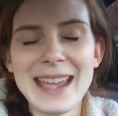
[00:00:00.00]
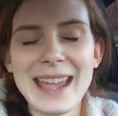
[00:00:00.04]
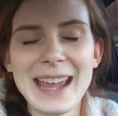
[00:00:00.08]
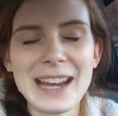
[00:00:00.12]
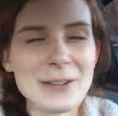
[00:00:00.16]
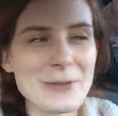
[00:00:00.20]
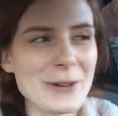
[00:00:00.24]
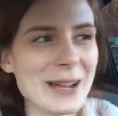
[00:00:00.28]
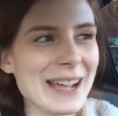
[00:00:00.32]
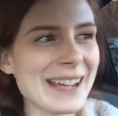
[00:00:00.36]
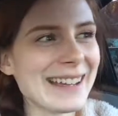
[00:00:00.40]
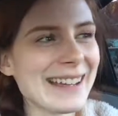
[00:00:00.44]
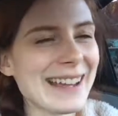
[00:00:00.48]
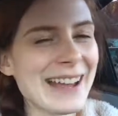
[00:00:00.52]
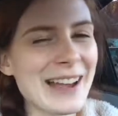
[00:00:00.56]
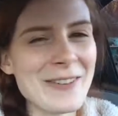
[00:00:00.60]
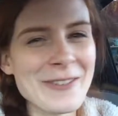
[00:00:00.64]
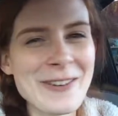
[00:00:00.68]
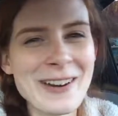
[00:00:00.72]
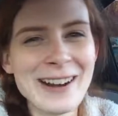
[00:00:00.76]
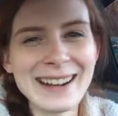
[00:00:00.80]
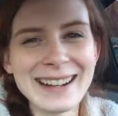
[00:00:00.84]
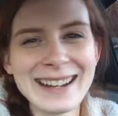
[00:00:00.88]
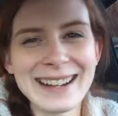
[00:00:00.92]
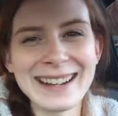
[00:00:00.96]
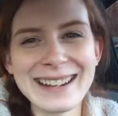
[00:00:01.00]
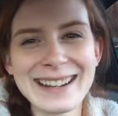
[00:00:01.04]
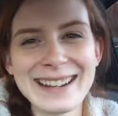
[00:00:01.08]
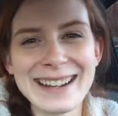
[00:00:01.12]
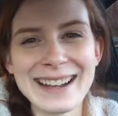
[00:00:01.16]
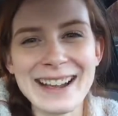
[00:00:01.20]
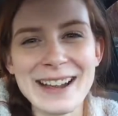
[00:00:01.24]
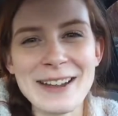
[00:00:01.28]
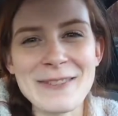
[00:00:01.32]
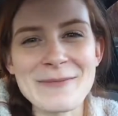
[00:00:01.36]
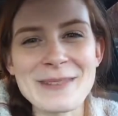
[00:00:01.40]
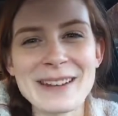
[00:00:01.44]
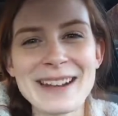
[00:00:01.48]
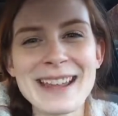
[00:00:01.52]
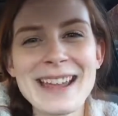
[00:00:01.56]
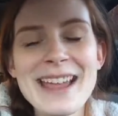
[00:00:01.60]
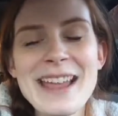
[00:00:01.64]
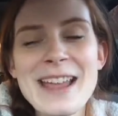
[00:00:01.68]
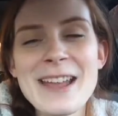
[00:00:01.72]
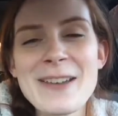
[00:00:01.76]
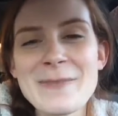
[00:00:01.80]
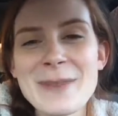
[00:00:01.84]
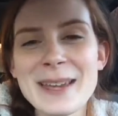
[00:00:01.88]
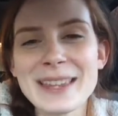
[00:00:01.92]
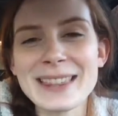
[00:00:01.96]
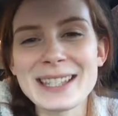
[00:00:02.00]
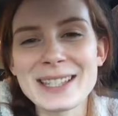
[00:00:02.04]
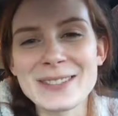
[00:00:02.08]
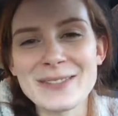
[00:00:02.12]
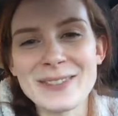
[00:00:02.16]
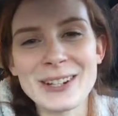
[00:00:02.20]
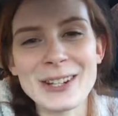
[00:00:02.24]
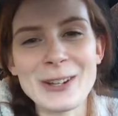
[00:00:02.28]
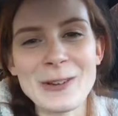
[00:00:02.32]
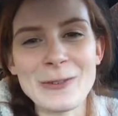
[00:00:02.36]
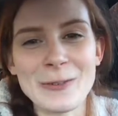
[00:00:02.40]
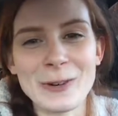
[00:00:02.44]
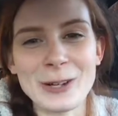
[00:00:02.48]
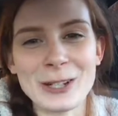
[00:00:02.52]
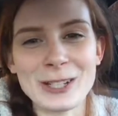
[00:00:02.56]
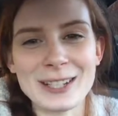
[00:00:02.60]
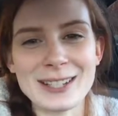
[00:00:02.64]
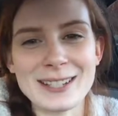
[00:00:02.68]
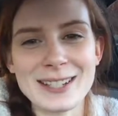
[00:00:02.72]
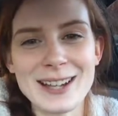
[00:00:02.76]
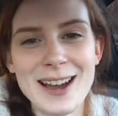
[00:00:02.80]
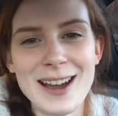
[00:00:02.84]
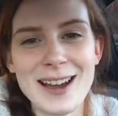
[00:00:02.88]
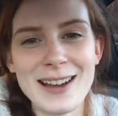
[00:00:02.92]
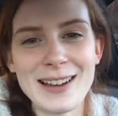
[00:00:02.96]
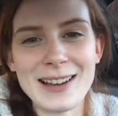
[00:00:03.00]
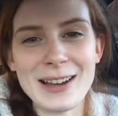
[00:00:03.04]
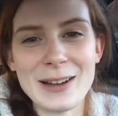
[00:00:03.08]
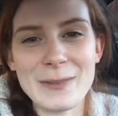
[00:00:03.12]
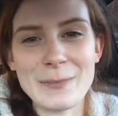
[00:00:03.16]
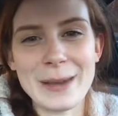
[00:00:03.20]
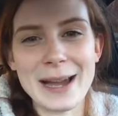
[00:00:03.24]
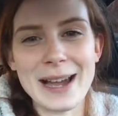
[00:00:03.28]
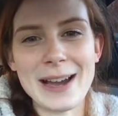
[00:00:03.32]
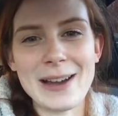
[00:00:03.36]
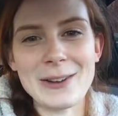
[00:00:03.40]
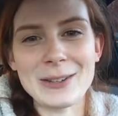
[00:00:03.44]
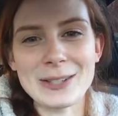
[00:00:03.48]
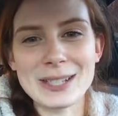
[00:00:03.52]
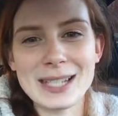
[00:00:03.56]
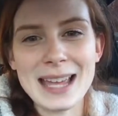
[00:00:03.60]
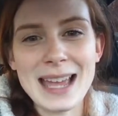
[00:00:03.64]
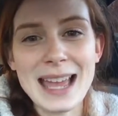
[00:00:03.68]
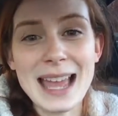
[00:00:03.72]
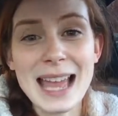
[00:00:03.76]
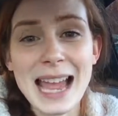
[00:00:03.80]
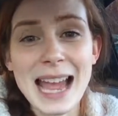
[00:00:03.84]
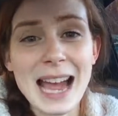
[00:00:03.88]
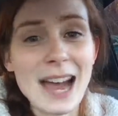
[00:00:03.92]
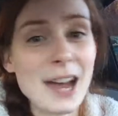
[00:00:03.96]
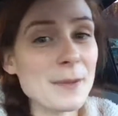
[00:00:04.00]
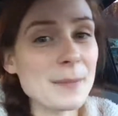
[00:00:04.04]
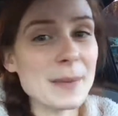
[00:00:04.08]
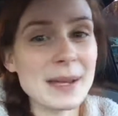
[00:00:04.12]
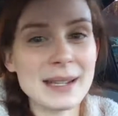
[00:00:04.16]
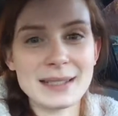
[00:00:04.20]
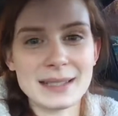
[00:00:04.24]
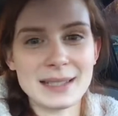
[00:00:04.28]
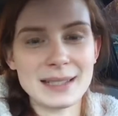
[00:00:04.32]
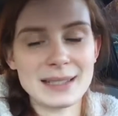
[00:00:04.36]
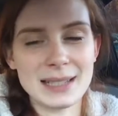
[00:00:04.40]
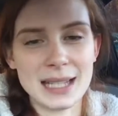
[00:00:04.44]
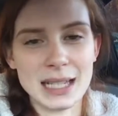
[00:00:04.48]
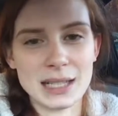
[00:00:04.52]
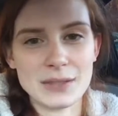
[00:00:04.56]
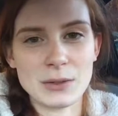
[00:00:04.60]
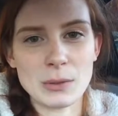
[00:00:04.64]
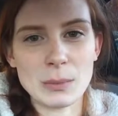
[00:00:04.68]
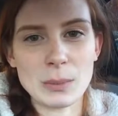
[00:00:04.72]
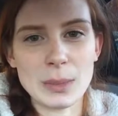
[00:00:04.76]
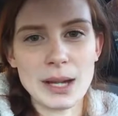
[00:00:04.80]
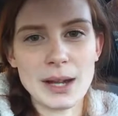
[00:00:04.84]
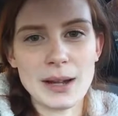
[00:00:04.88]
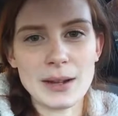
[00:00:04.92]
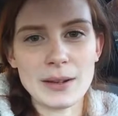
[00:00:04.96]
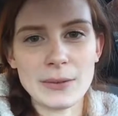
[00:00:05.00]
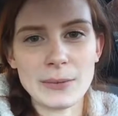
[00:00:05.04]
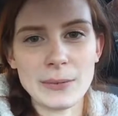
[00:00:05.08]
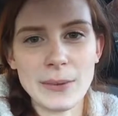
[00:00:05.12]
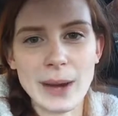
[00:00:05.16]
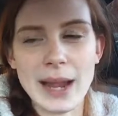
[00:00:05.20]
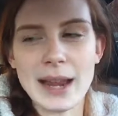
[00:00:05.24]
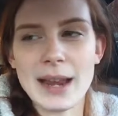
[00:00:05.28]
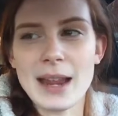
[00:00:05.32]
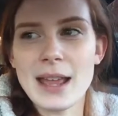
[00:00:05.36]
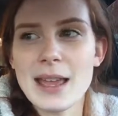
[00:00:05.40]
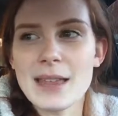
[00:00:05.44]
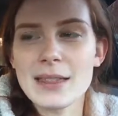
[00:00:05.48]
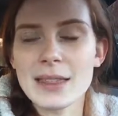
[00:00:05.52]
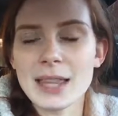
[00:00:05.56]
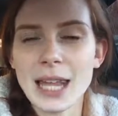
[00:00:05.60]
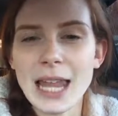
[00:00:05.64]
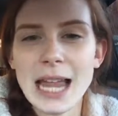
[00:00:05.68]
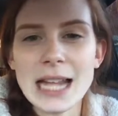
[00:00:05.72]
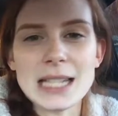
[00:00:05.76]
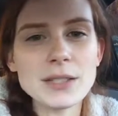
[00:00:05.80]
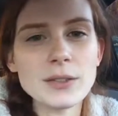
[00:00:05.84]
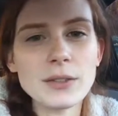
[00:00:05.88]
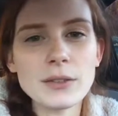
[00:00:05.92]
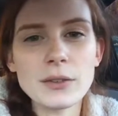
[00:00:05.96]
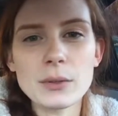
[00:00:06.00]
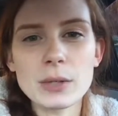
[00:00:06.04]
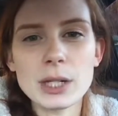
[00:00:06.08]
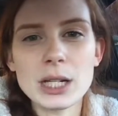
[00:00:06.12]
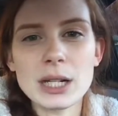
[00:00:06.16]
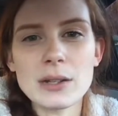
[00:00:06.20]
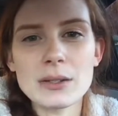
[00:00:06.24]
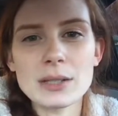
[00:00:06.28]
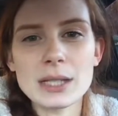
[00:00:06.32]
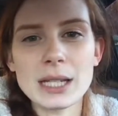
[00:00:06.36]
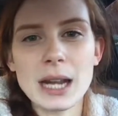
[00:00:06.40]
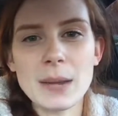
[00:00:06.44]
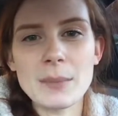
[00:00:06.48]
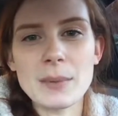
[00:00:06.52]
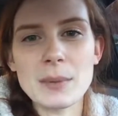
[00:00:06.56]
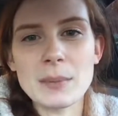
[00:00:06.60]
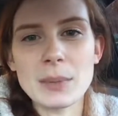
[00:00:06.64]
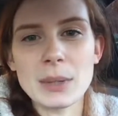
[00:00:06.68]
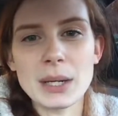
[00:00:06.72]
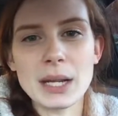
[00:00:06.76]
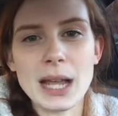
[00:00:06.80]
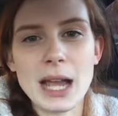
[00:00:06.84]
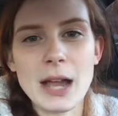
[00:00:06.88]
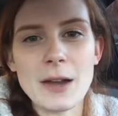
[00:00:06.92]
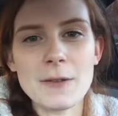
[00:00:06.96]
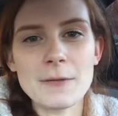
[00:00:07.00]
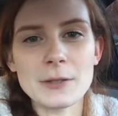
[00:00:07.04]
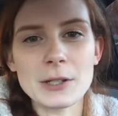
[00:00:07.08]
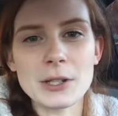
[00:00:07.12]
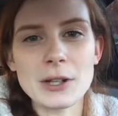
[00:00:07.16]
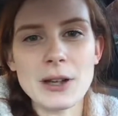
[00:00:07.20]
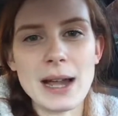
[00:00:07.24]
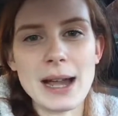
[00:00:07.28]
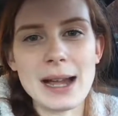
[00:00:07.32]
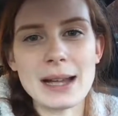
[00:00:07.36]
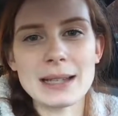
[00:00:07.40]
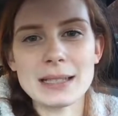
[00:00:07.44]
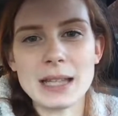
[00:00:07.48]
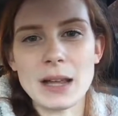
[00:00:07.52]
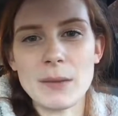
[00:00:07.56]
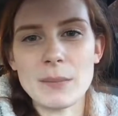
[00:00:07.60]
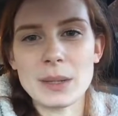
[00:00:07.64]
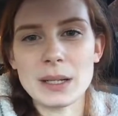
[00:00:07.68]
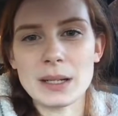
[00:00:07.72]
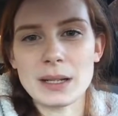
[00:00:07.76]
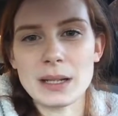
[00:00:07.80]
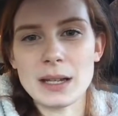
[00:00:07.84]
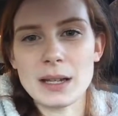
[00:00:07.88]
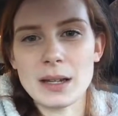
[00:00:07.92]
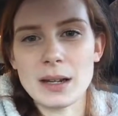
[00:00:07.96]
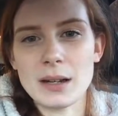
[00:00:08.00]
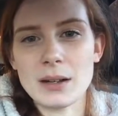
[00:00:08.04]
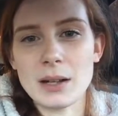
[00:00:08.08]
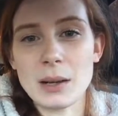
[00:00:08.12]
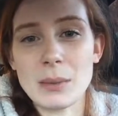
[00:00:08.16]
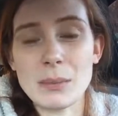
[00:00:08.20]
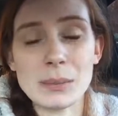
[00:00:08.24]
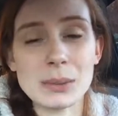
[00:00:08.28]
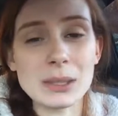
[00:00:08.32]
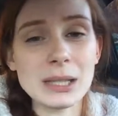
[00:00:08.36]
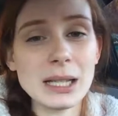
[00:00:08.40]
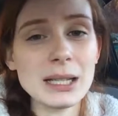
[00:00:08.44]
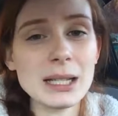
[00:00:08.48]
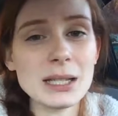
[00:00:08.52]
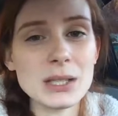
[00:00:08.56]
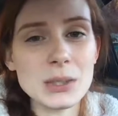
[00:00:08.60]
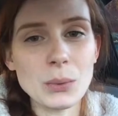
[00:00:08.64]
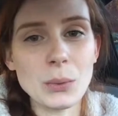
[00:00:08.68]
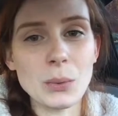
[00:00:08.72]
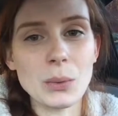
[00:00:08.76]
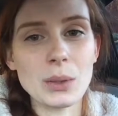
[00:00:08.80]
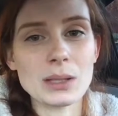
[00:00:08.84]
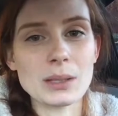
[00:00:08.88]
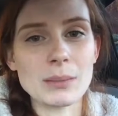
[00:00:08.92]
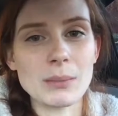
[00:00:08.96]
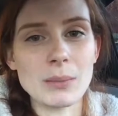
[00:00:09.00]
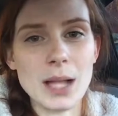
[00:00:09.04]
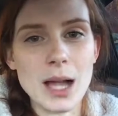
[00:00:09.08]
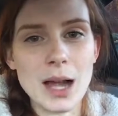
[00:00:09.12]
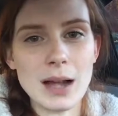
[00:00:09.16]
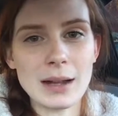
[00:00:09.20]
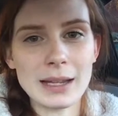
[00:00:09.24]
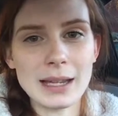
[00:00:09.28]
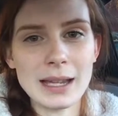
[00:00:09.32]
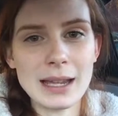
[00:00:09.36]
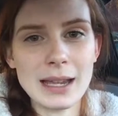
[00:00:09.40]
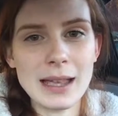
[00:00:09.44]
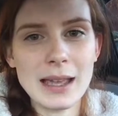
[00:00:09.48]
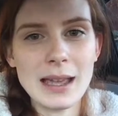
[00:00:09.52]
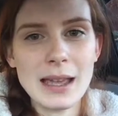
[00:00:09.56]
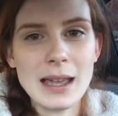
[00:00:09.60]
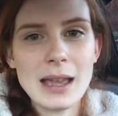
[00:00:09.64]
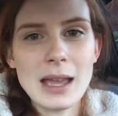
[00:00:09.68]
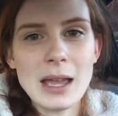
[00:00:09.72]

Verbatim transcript: Anyway, I wanted to come and make this video for you to talk about how to make a successful blog, right? The last few videos that I've been putting out for you guys have been geared completely towards blogging,